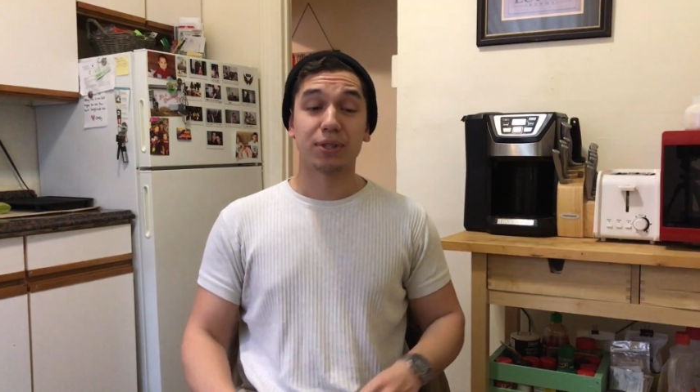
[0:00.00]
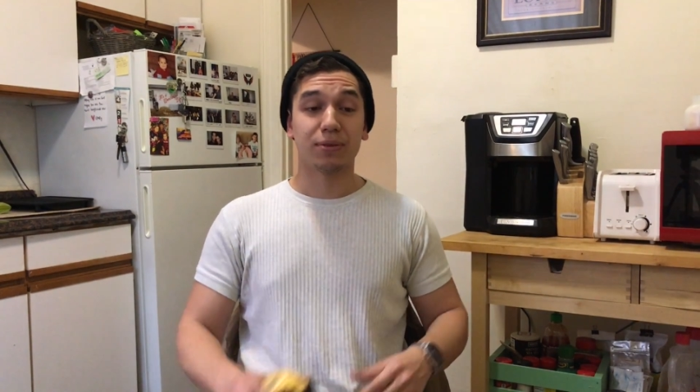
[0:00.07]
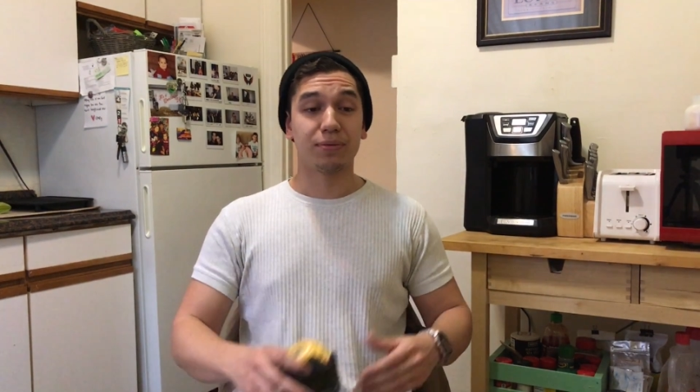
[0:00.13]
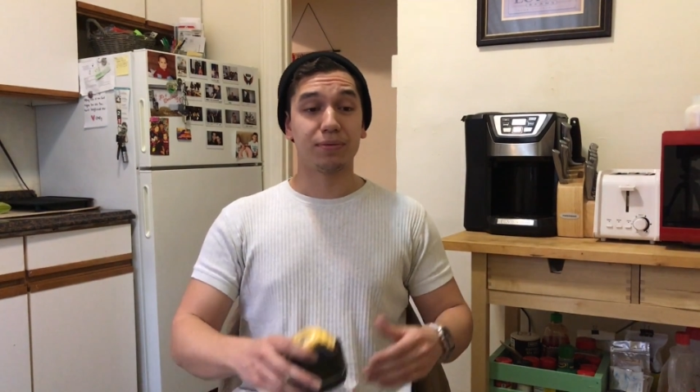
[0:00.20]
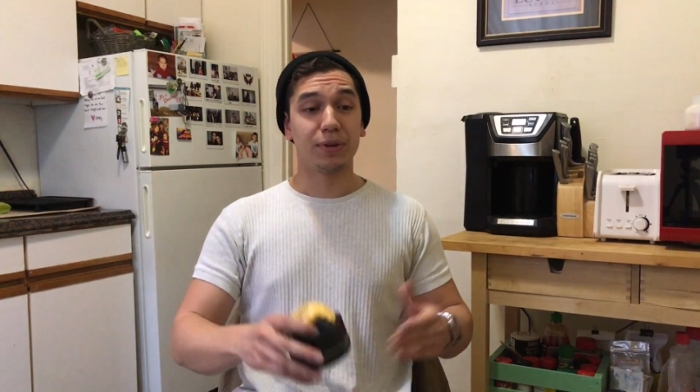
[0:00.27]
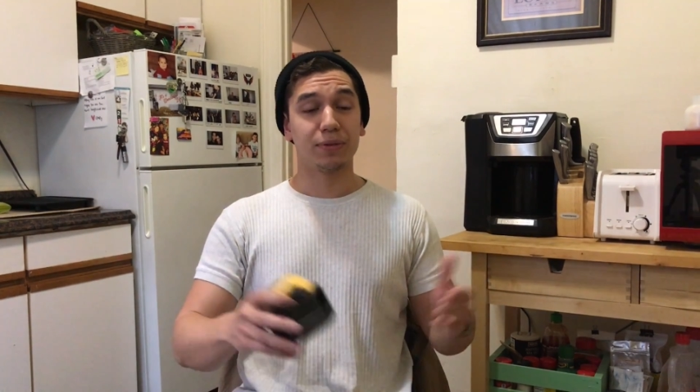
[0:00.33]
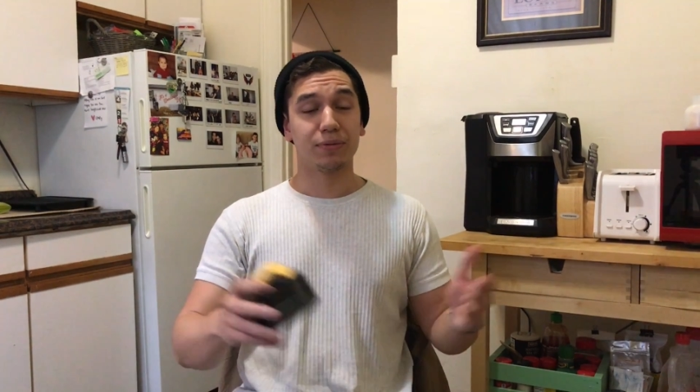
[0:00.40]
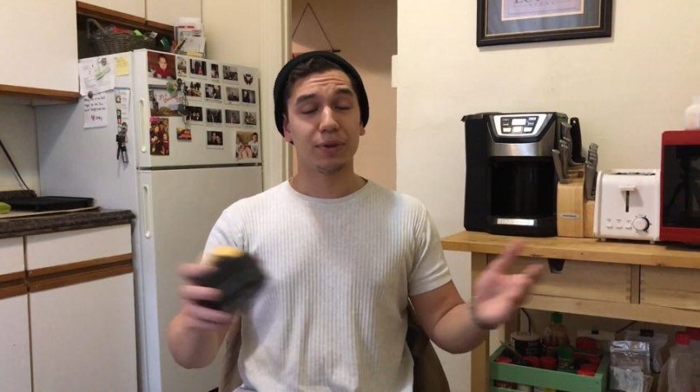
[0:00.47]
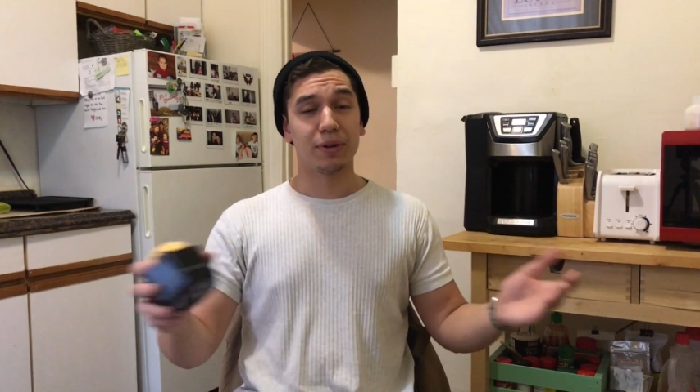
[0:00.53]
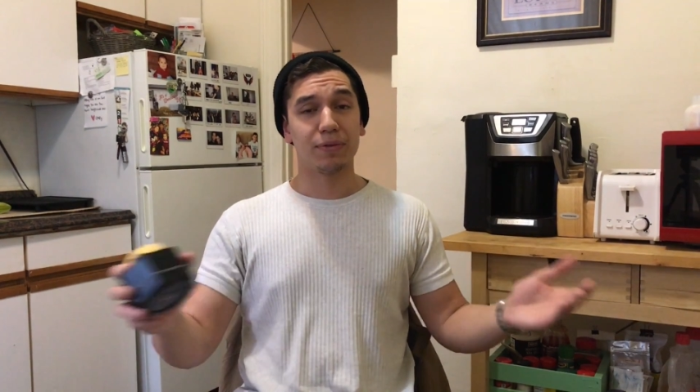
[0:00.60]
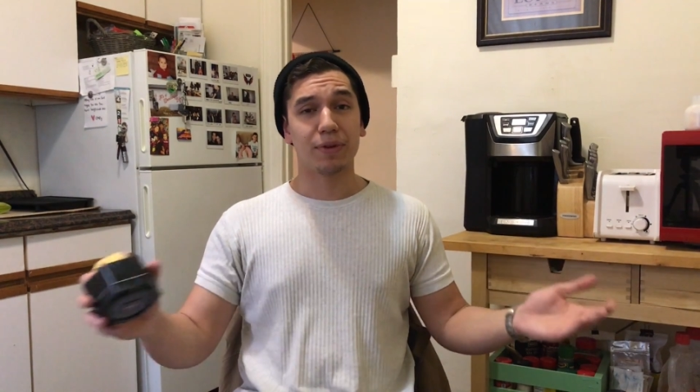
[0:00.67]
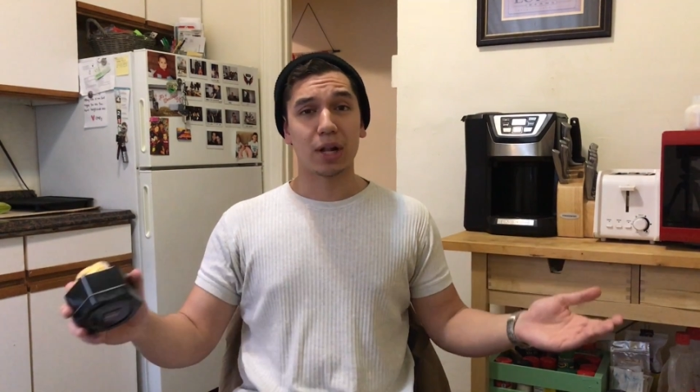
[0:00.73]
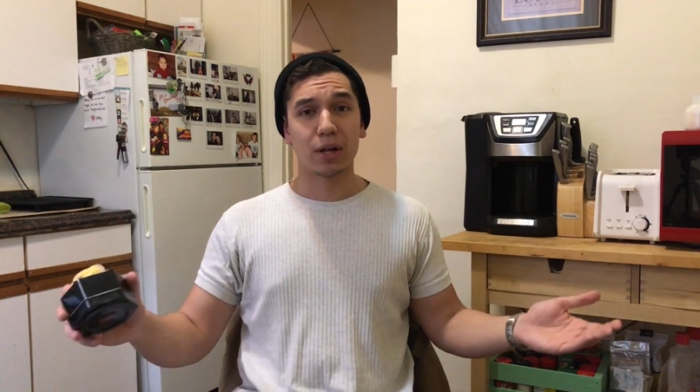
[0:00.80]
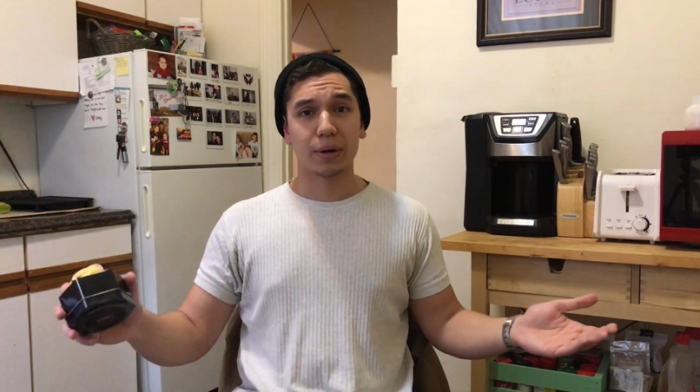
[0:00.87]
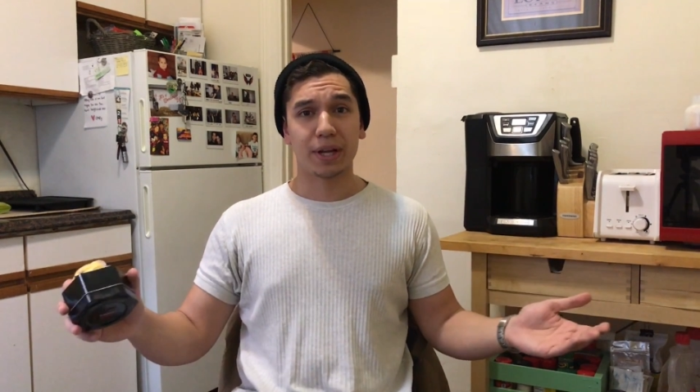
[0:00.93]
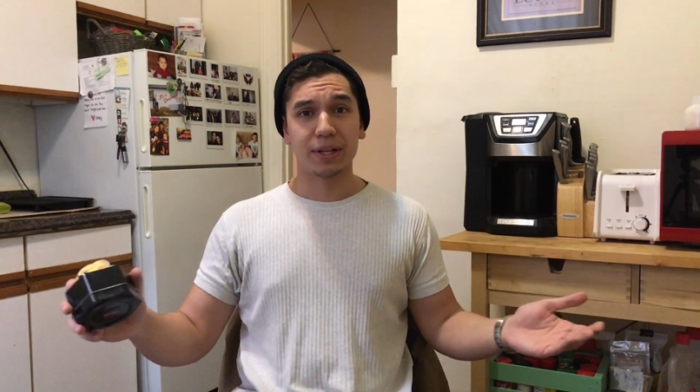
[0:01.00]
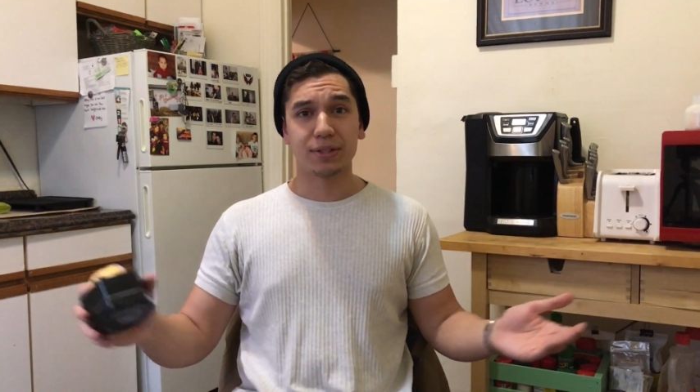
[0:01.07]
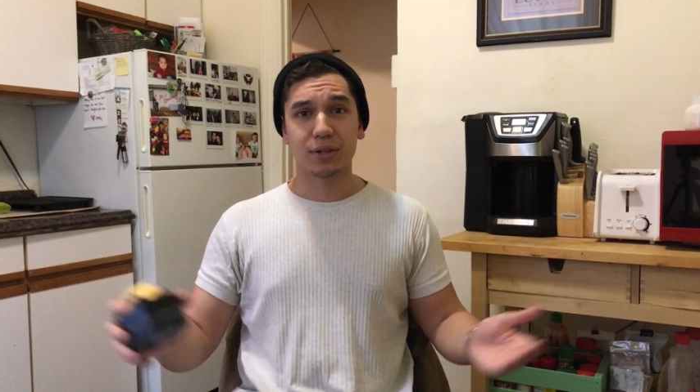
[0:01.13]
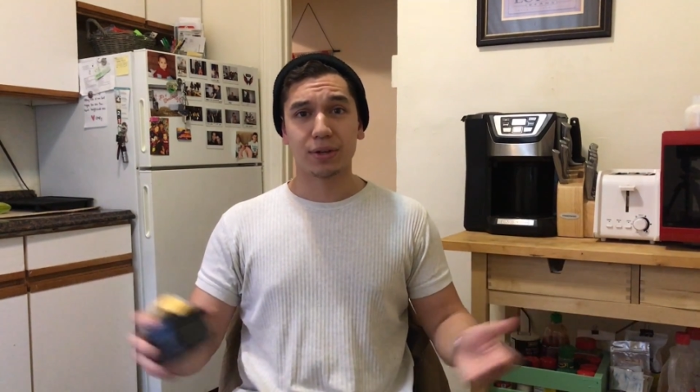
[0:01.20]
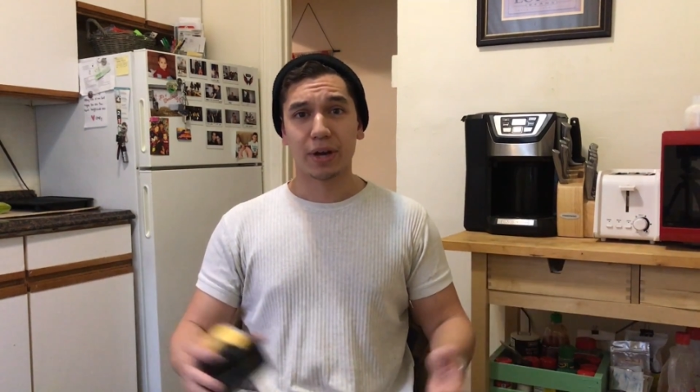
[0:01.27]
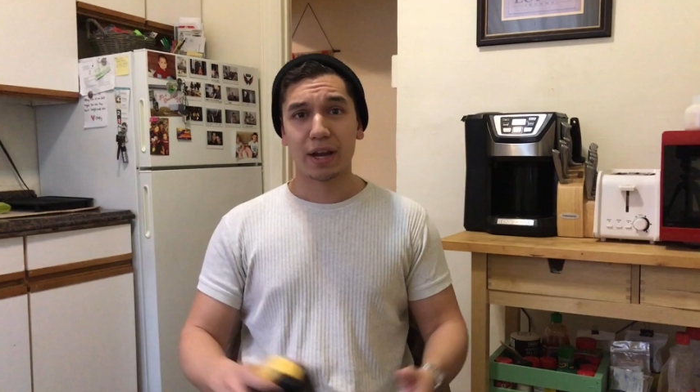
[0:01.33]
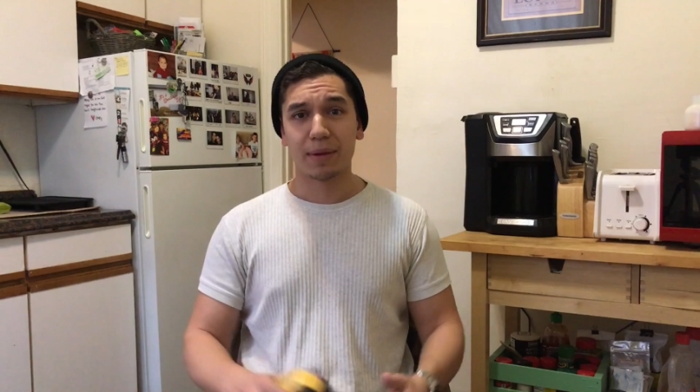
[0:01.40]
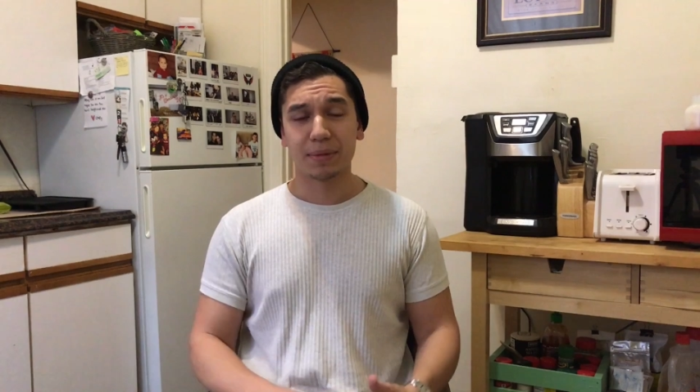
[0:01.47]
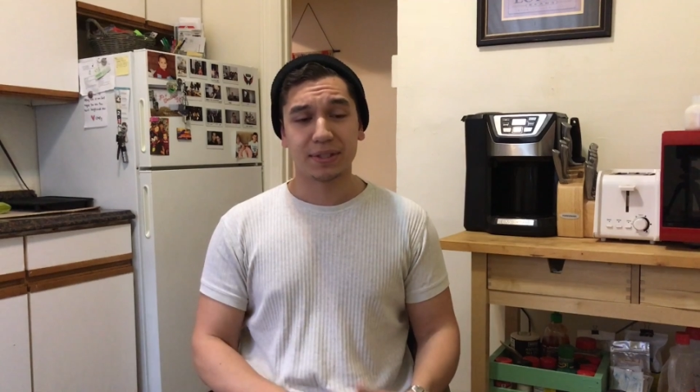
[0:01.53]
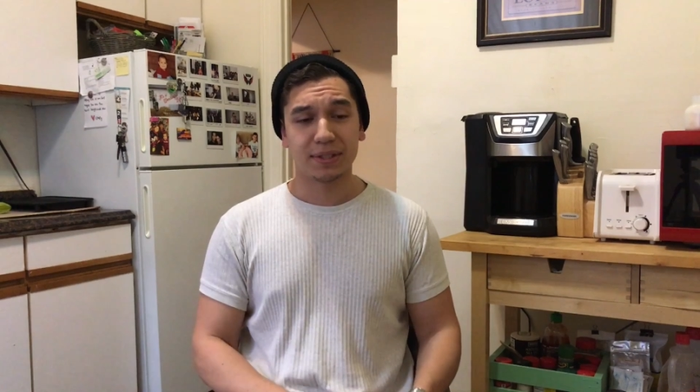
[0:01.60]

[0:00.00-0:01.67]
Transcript: so feel free to follow our Instagram.